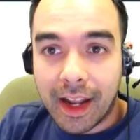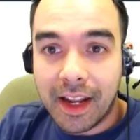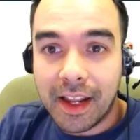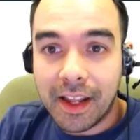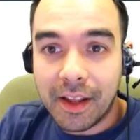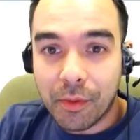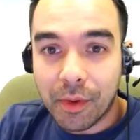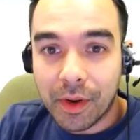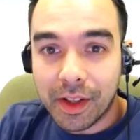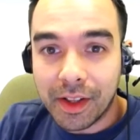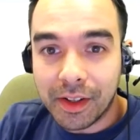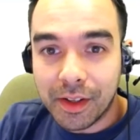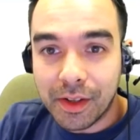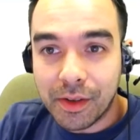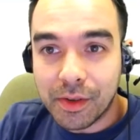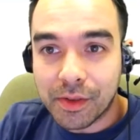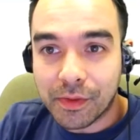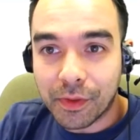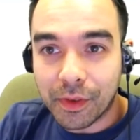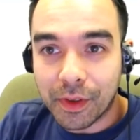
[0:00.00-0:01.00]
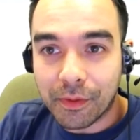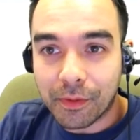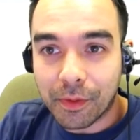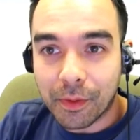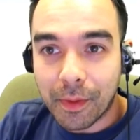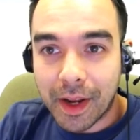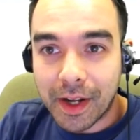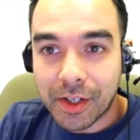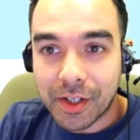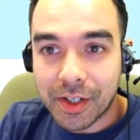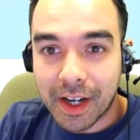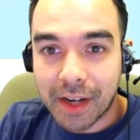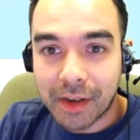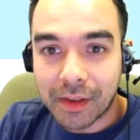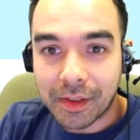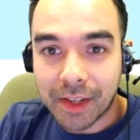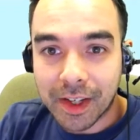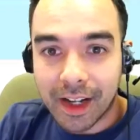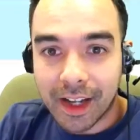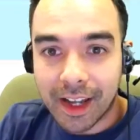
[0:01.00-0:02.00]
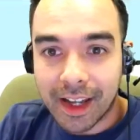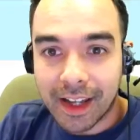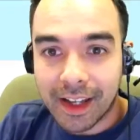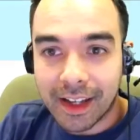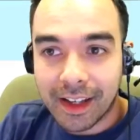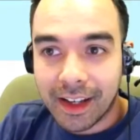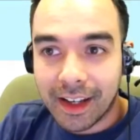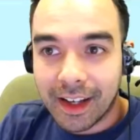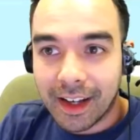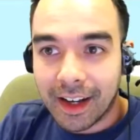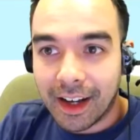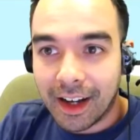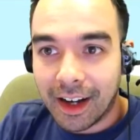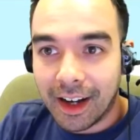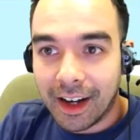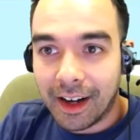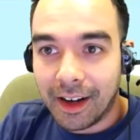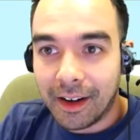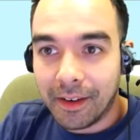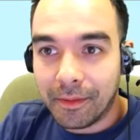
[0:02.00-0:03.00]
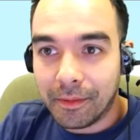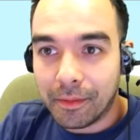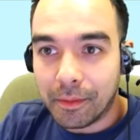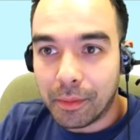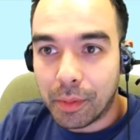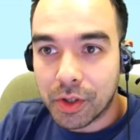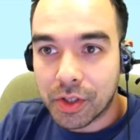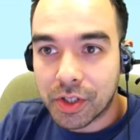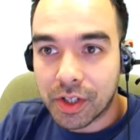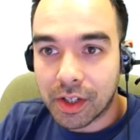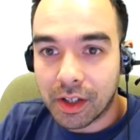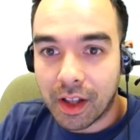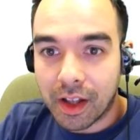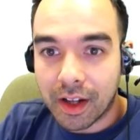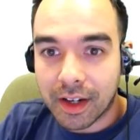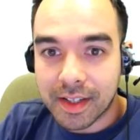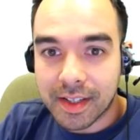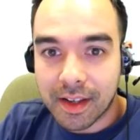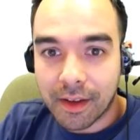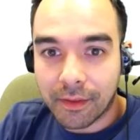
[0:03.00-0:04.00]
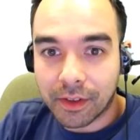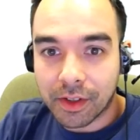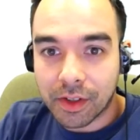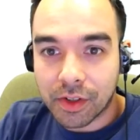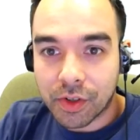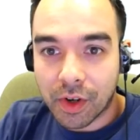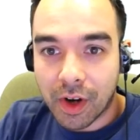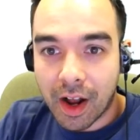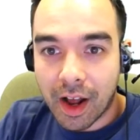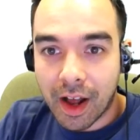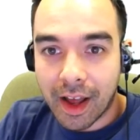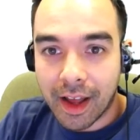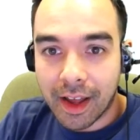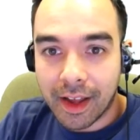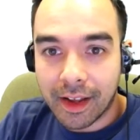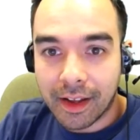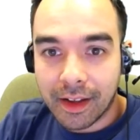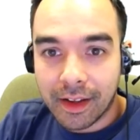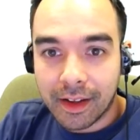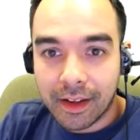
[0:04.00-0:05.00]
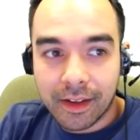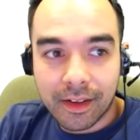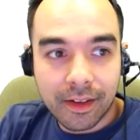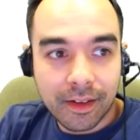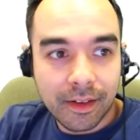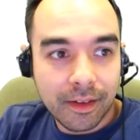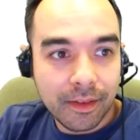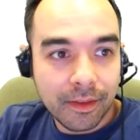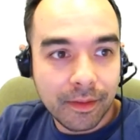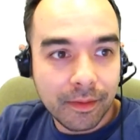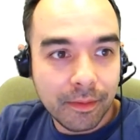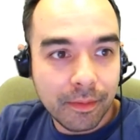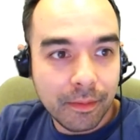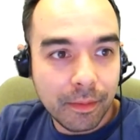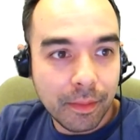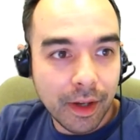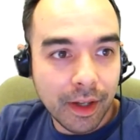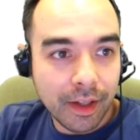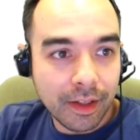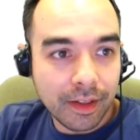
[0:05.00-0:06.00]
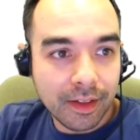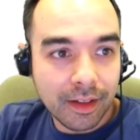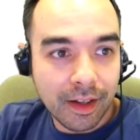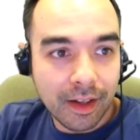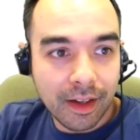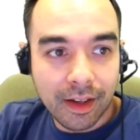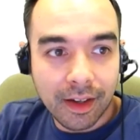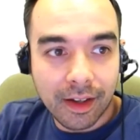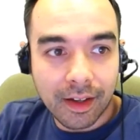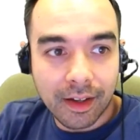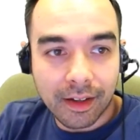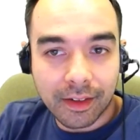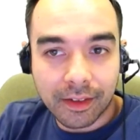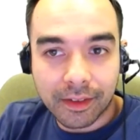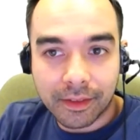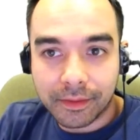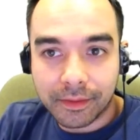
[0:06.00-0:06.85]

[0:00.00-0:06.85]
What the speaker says: any real useful information out today. Pushed a lot of stuff to try, but it